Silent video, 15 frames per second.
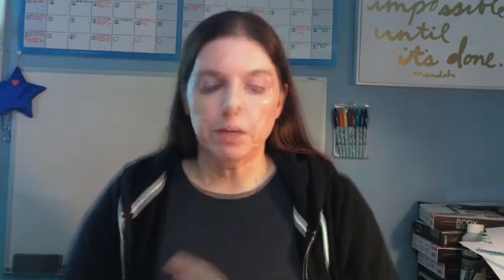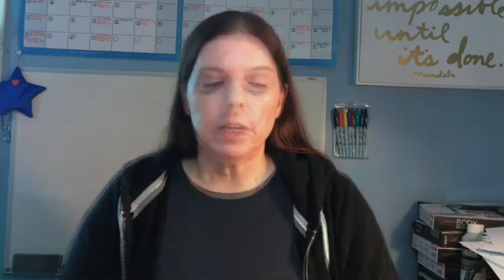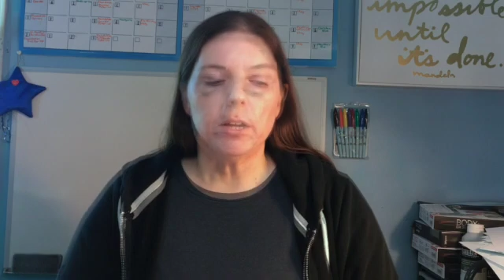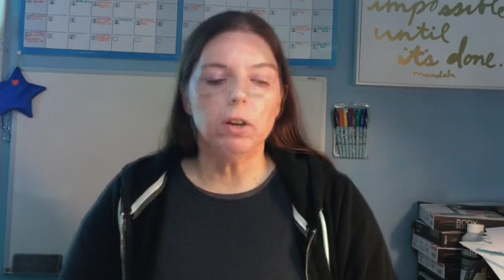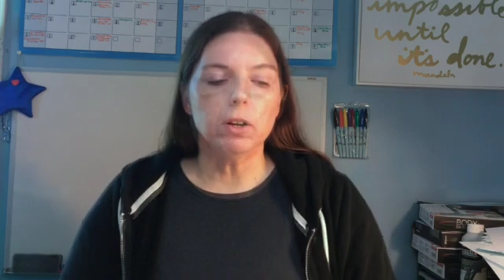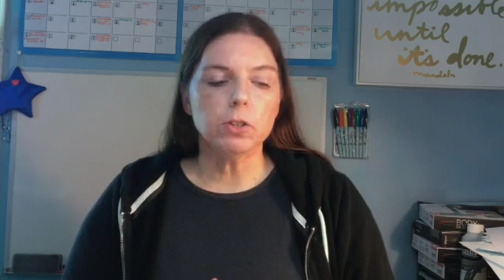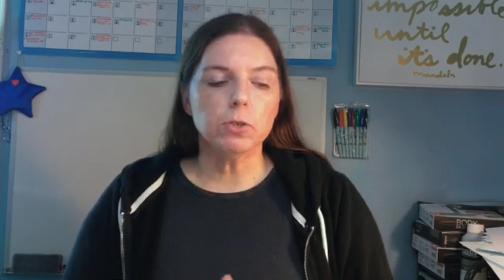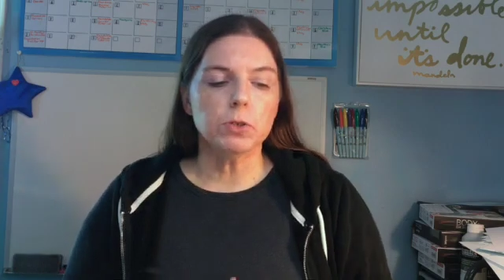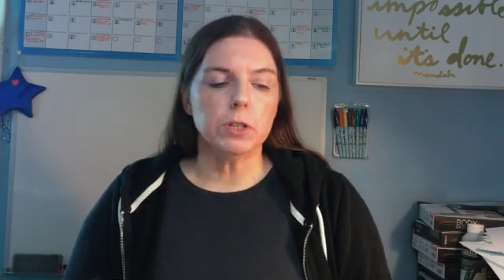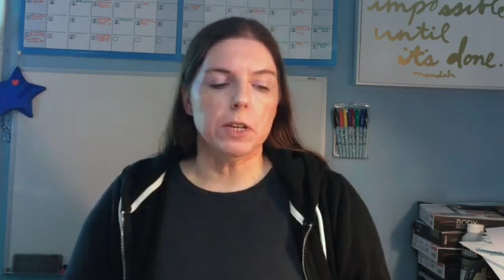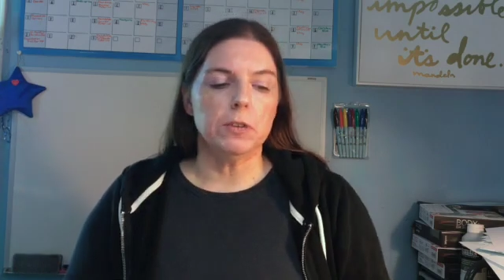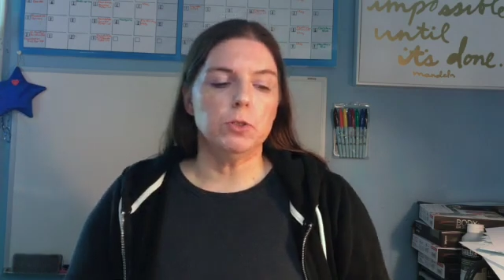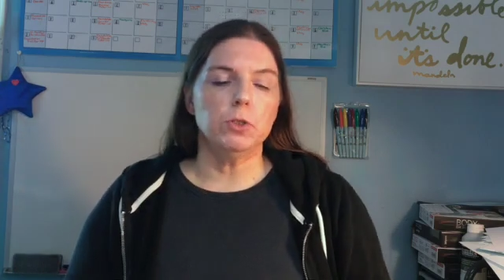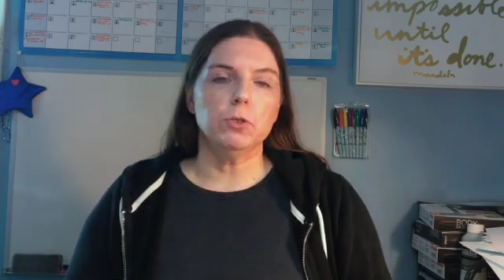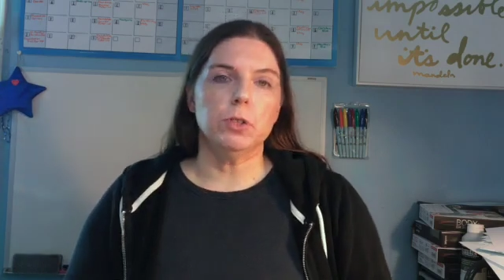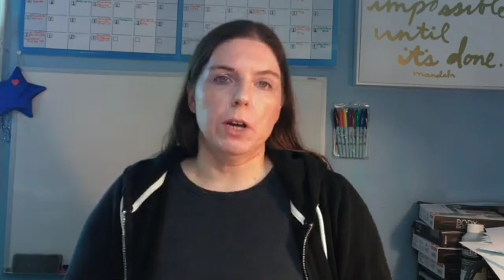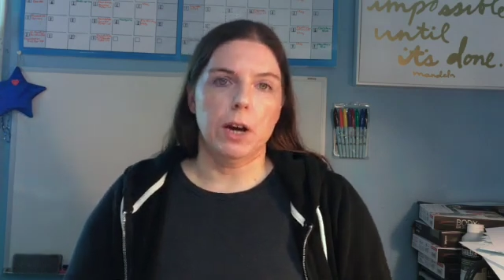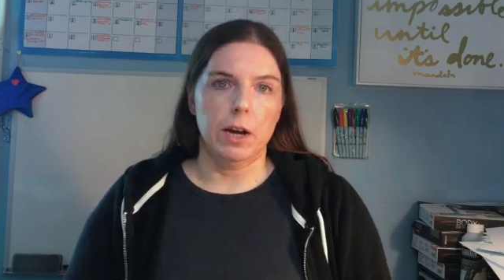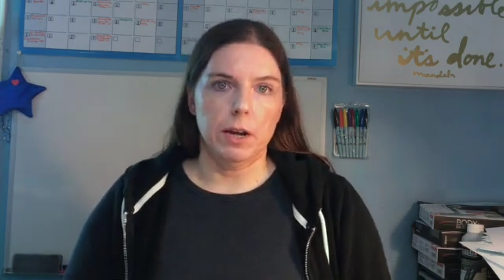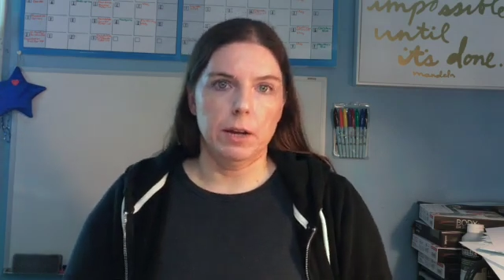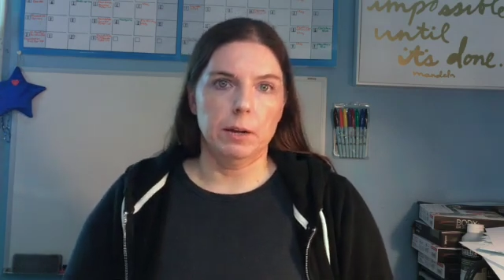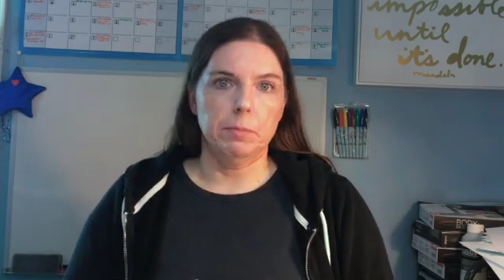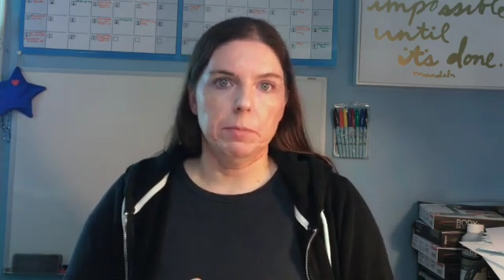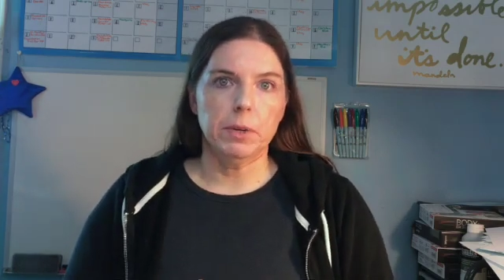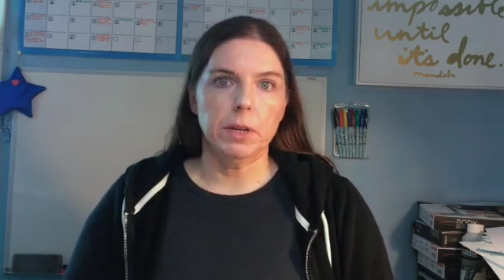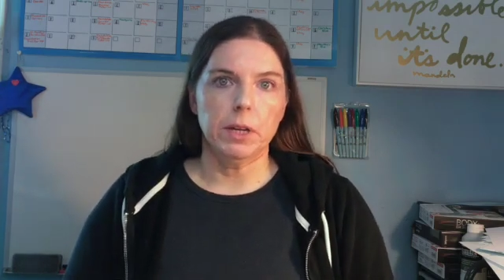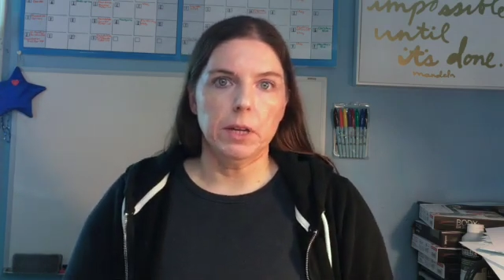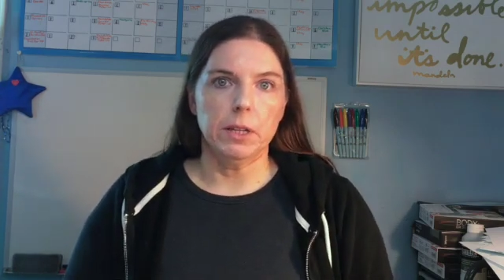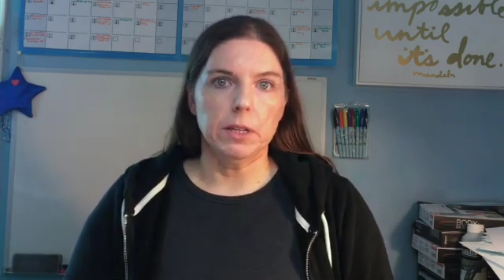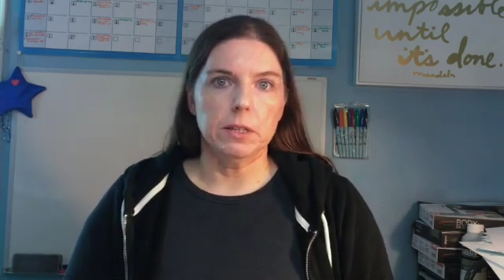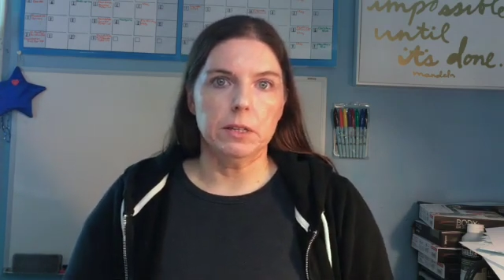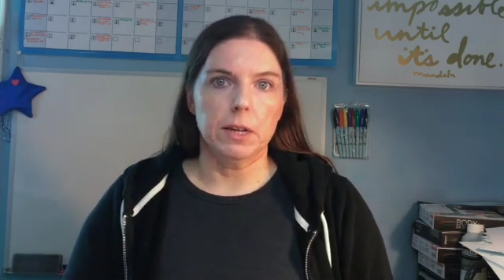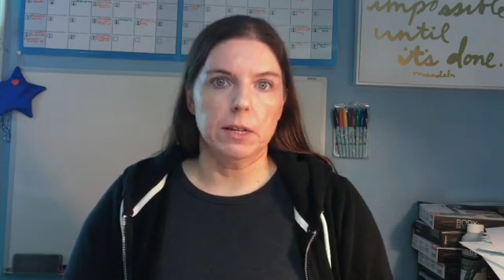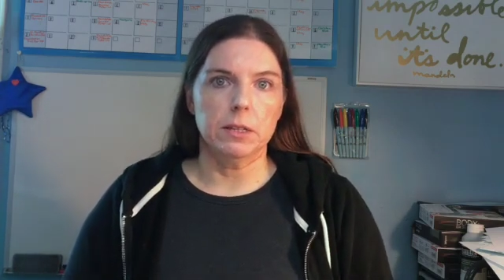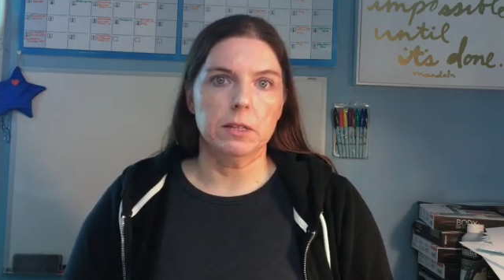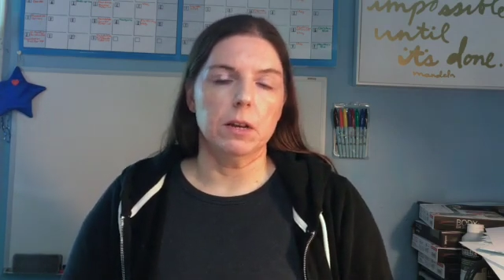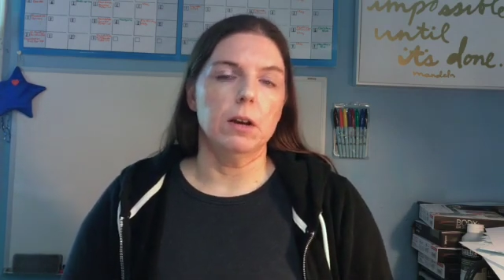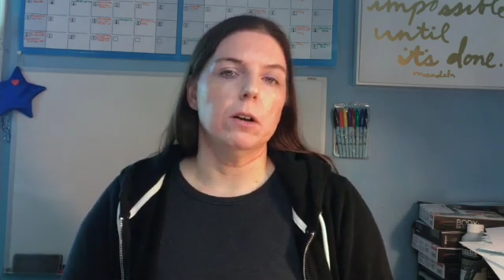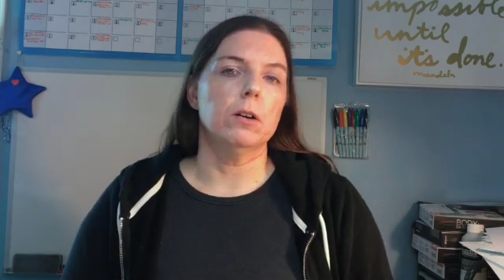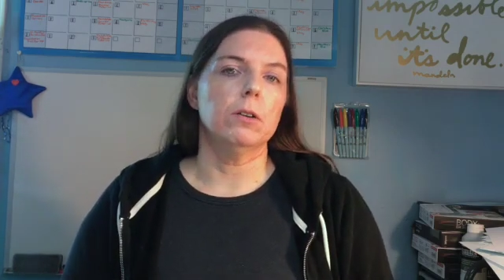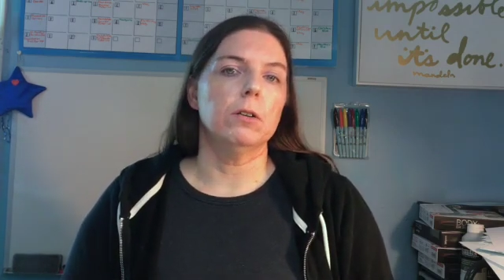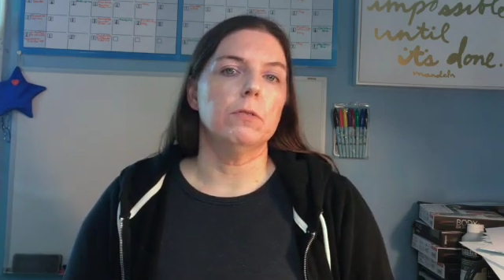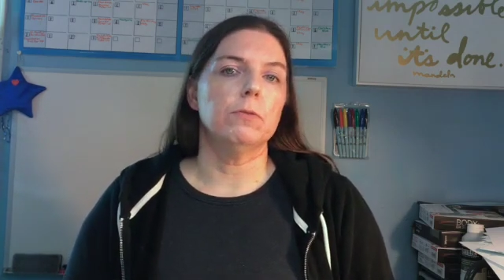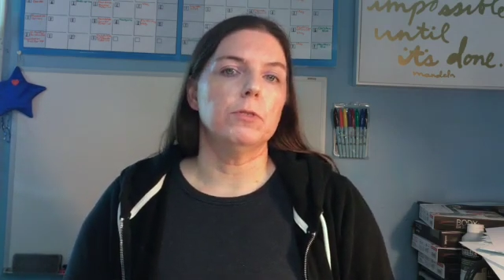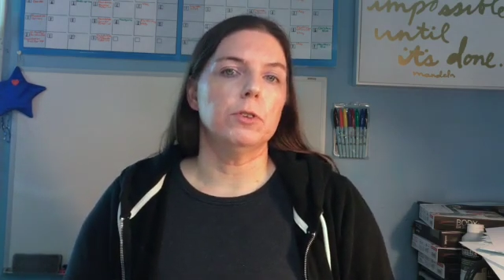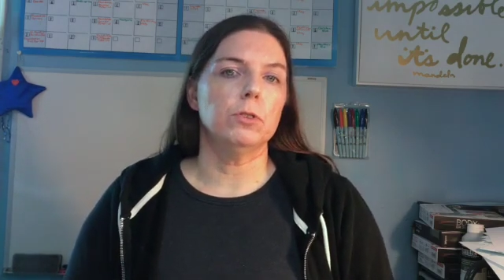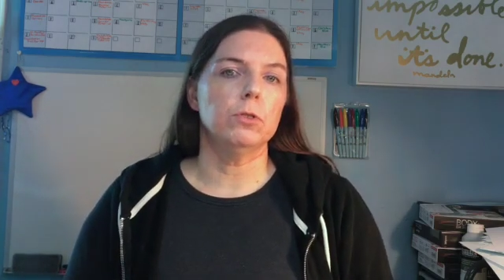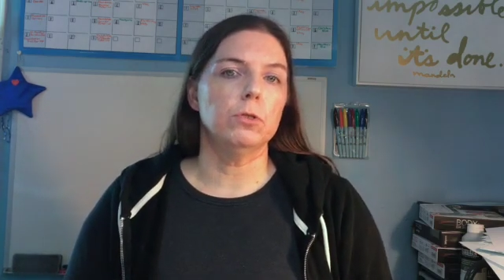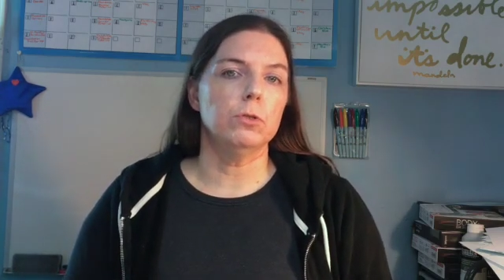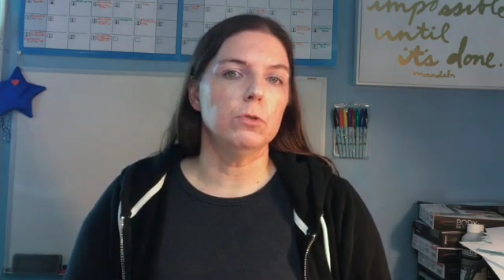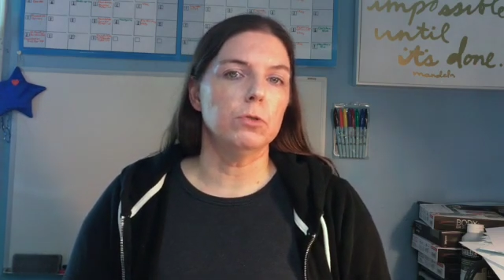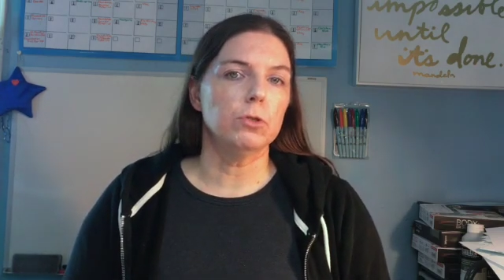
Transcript: It also saves you time in the sense of you